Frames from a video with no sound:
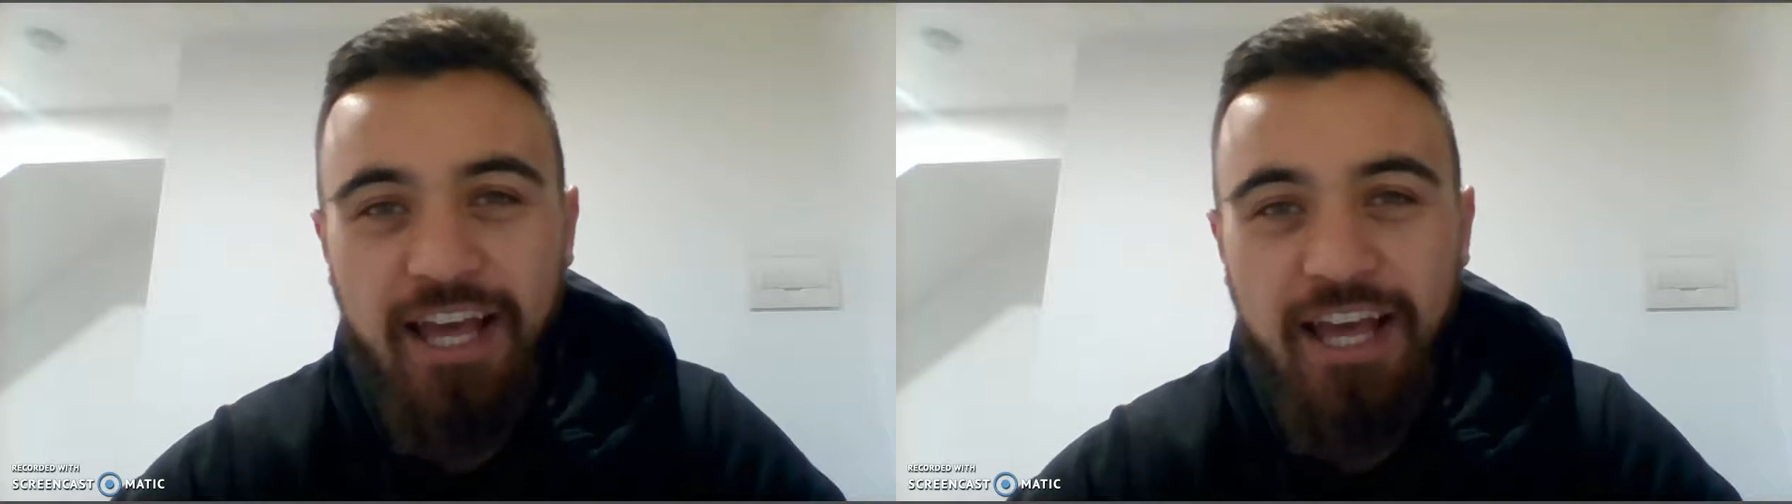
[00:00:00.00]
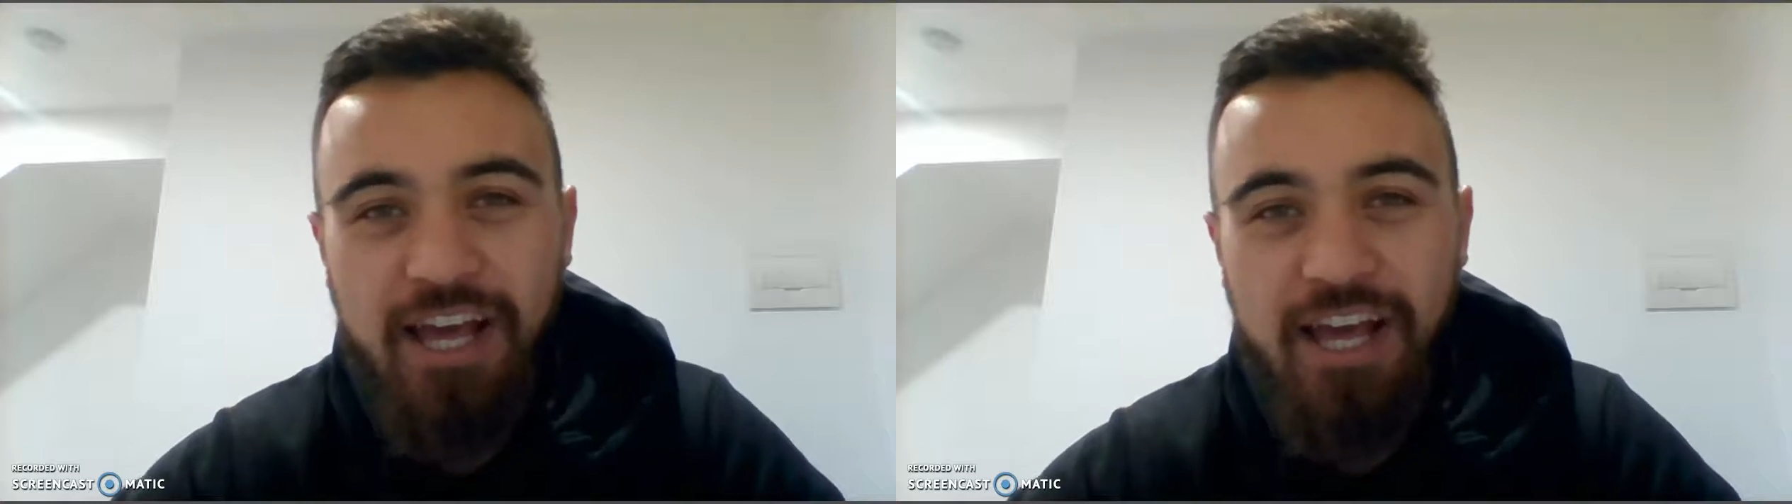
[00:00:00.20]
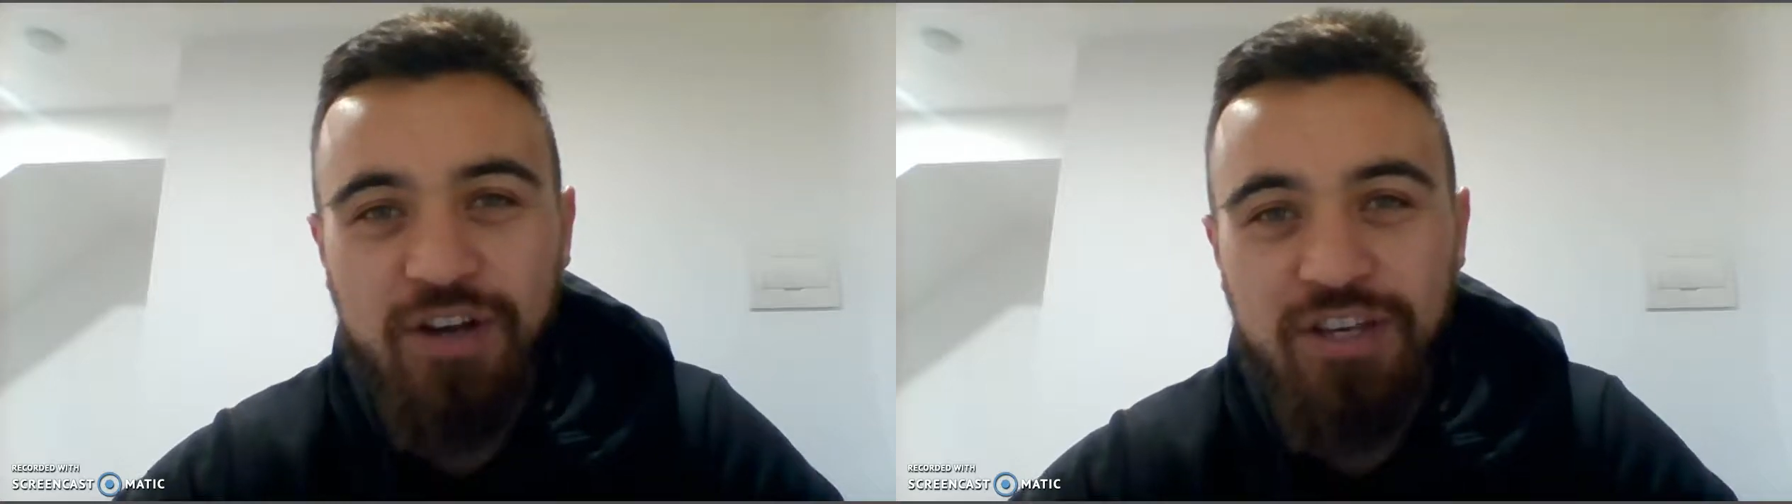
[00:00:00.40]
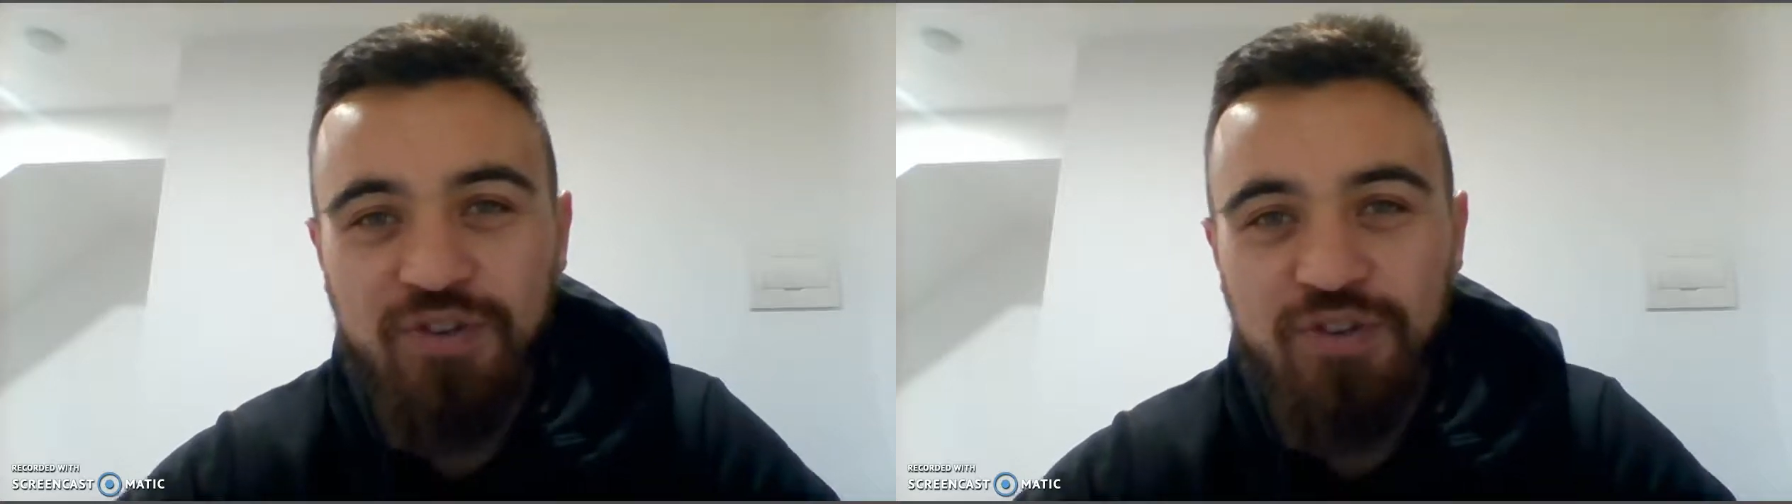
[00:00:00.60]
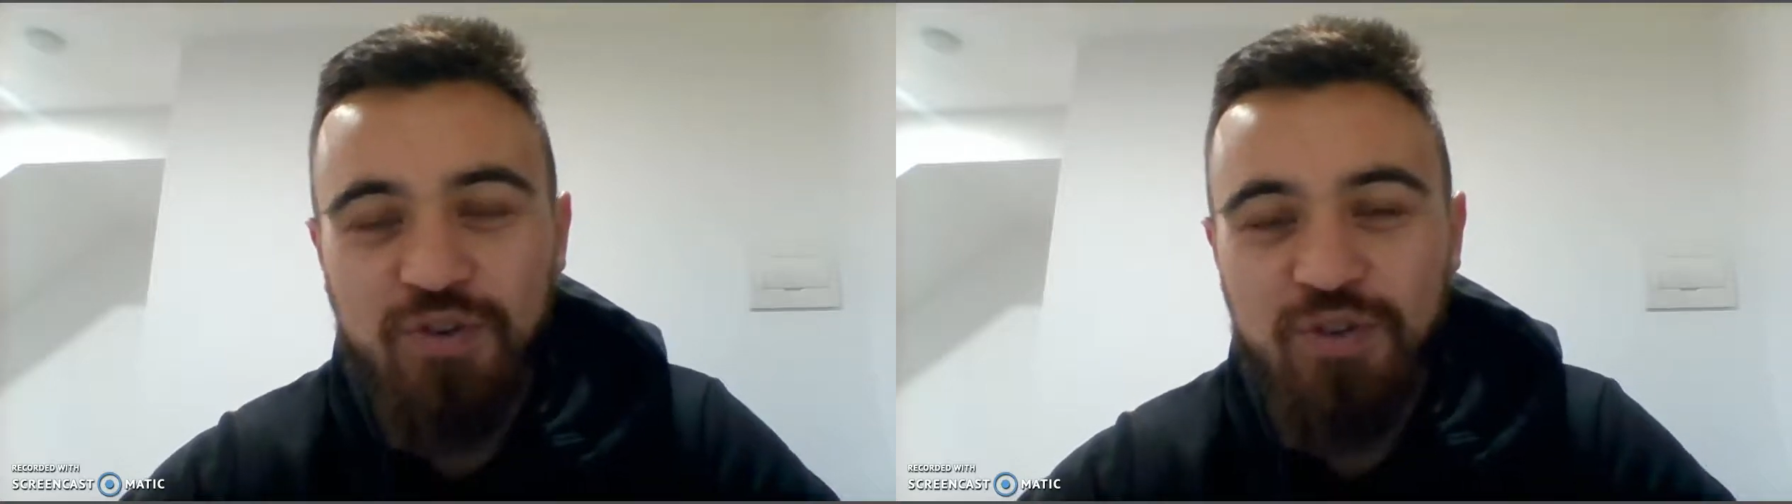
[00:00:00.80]
and how you
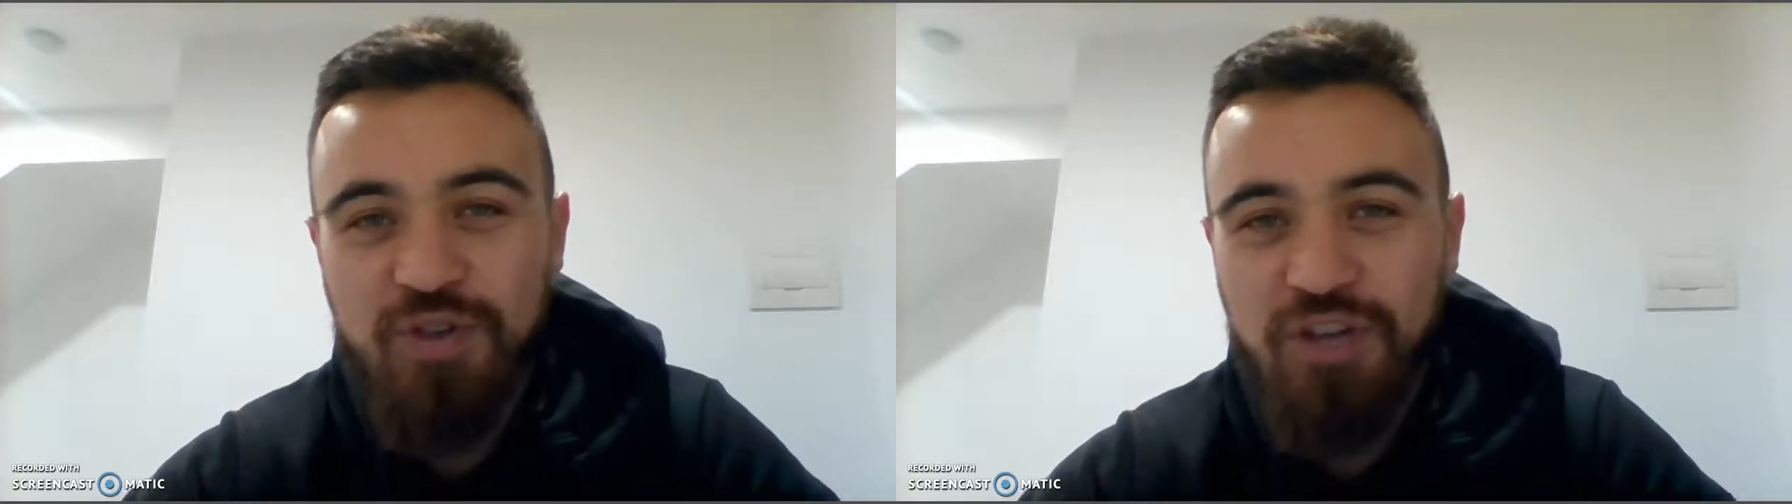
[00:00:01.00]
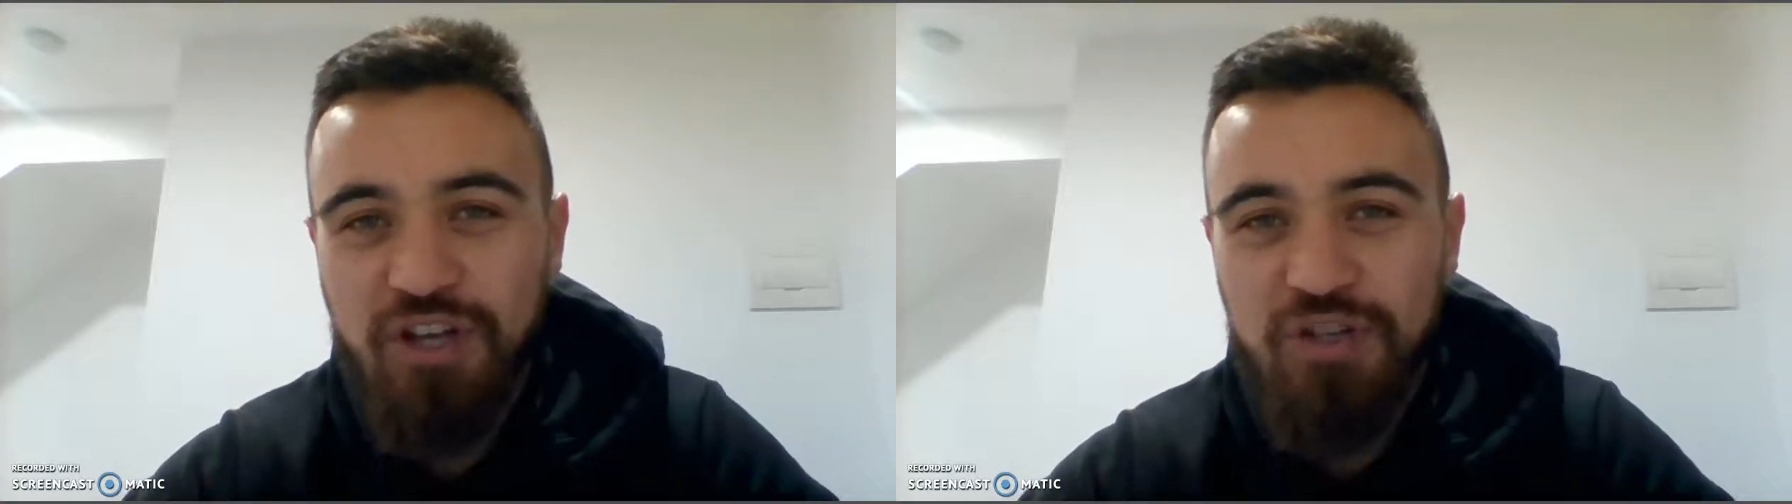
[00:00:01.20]
can use it